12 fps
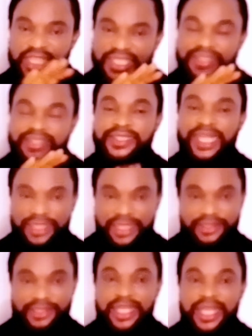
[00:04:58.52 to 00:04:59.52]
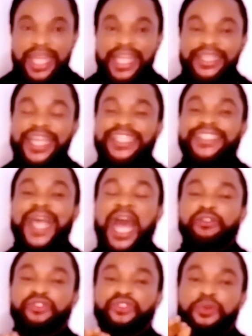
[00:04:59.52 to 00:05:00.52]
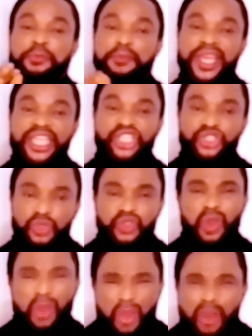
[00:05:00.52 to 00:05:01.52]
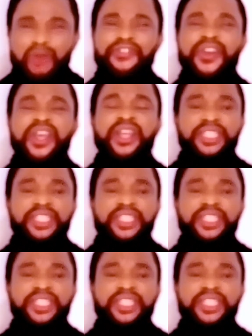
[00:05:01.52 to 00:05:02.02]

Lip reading: this sentence, and that is how to make use of